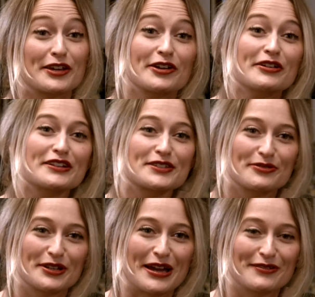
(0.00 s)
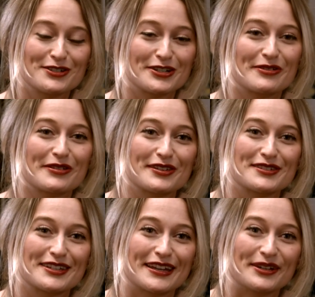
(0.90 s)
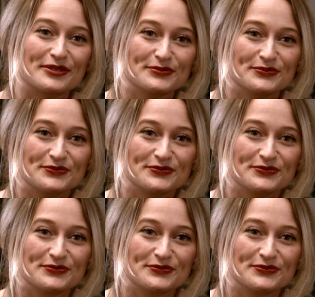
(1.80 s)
curious what you have to share with us today.